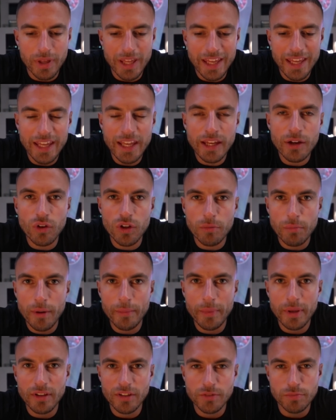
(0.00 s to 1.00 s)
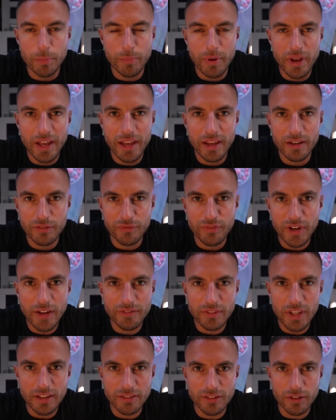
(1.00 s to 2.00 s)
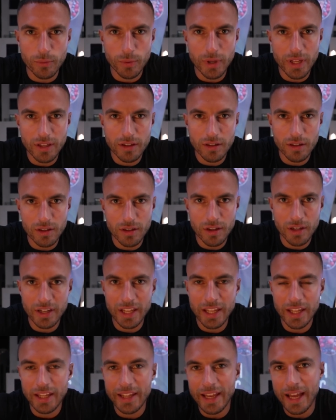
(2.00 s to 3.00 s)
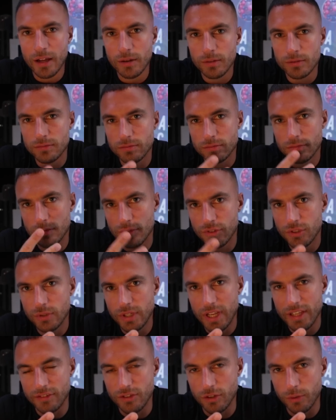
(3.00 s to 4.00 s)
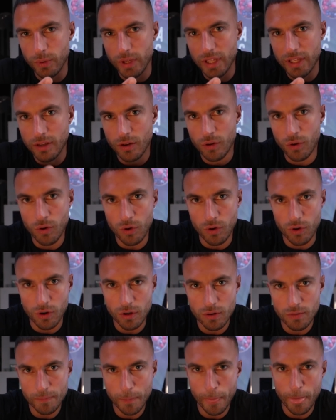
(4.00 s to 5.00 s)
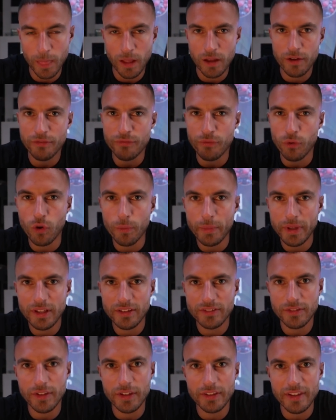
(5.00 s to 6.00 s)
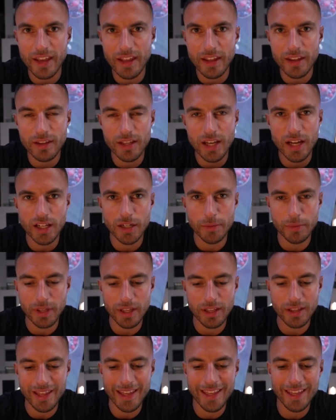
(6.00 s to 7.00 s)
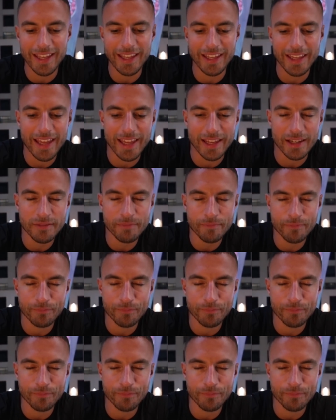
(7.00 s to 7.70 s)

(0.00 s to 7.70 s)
eating all of my meals prepared 5 days of the week and eating out 2 days of the week, or 4 meals of the day I'm going to be eating in